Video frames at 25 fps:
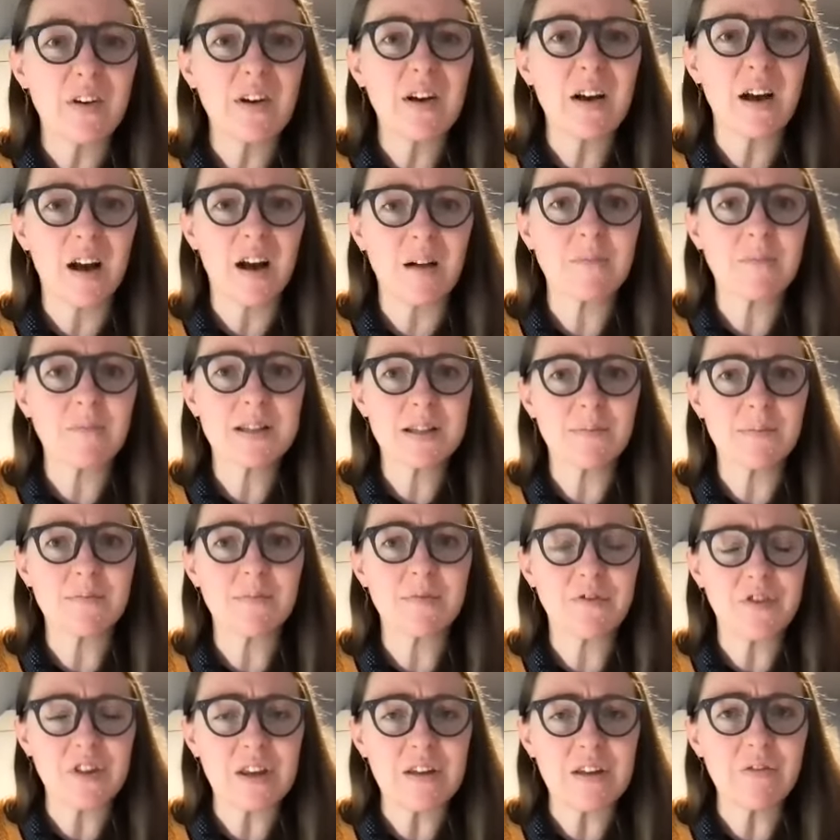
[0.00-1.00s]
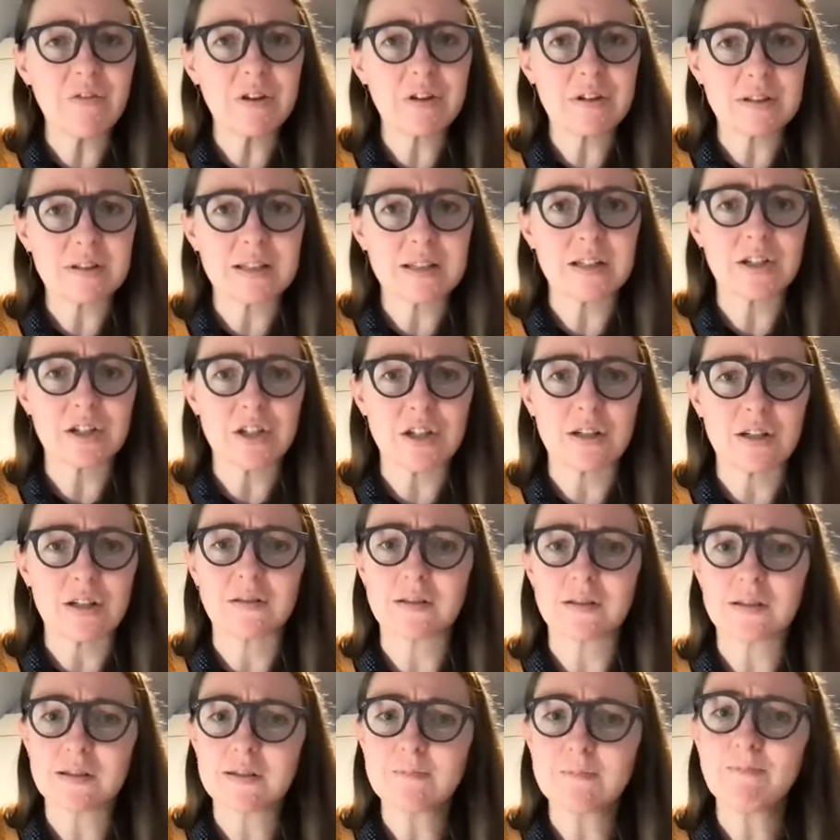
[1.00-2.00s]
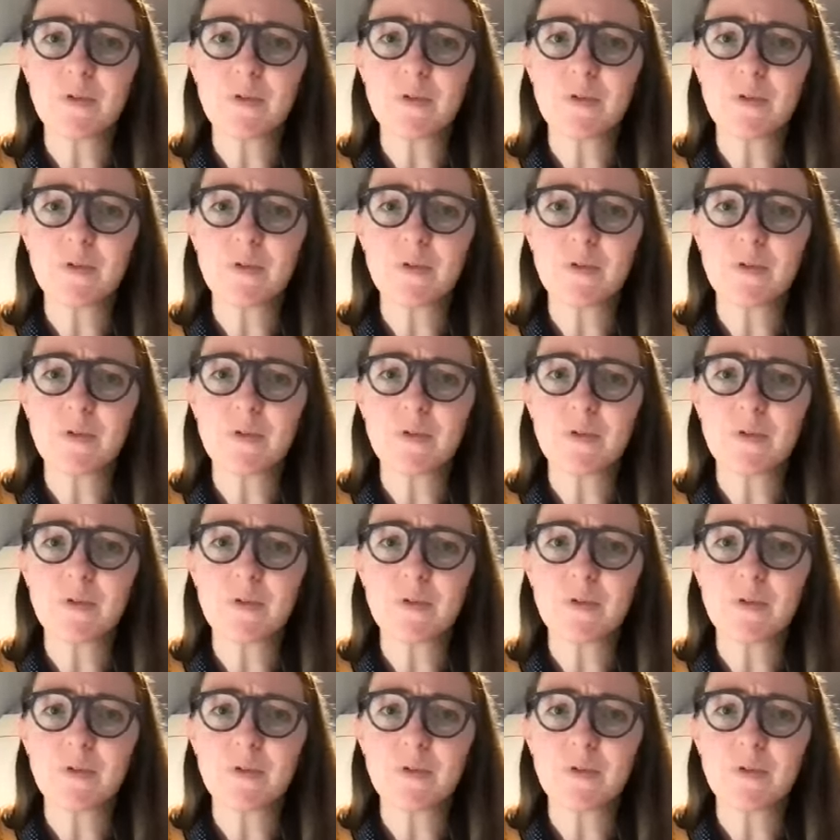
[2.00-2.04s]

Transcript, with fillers: um, some fevers and chills.